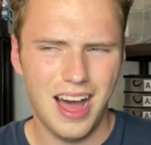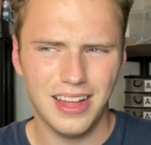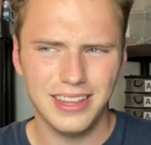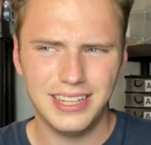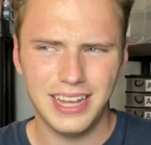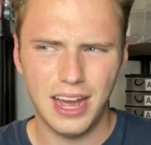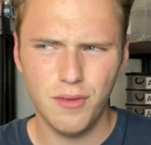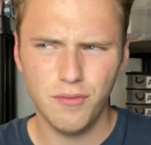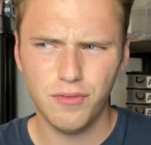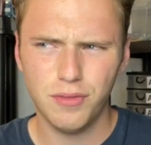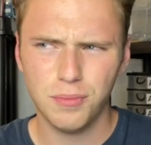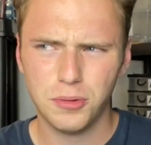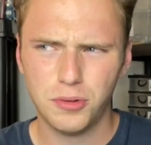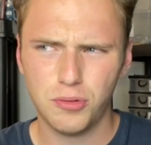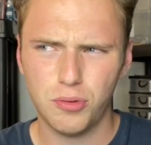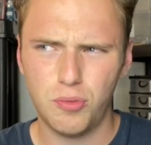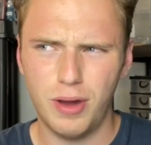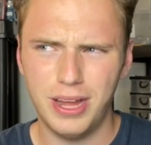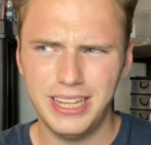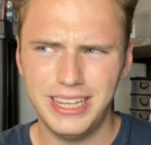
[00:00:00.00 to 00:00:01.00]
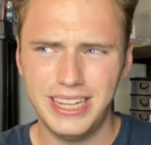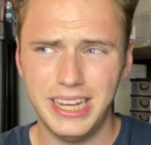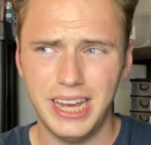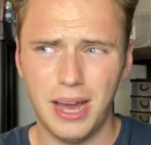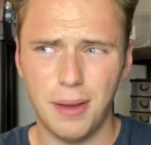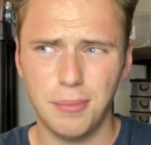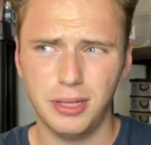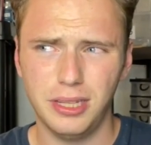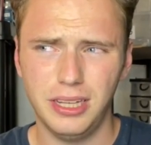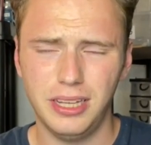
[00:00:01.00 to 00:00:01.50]
down from 20,
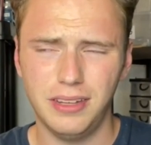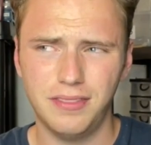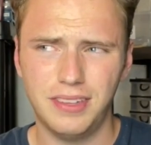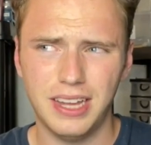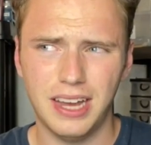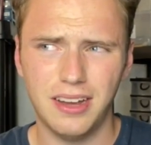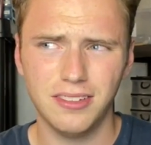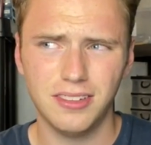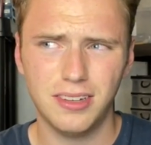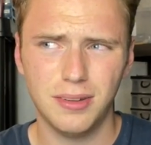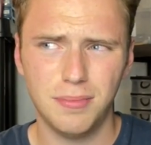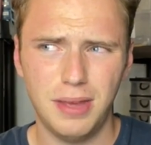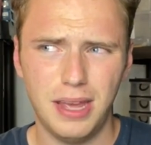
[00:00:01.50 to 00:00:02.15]
I believe, down to